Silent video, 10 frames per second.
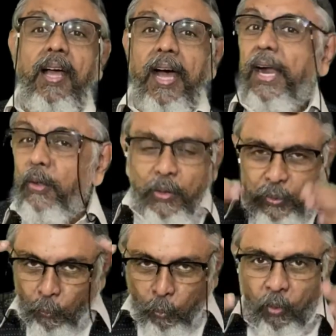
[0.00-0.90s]
And the
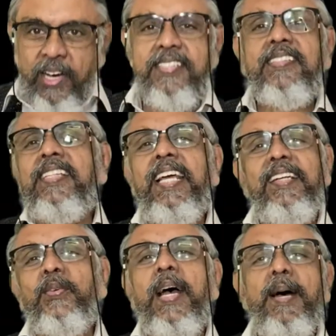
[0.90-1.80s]
worst thing
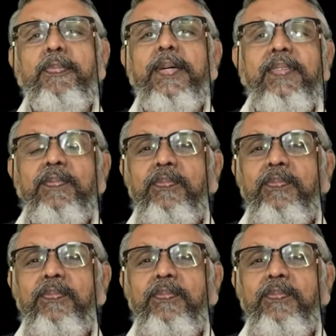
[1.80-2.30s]
to happen,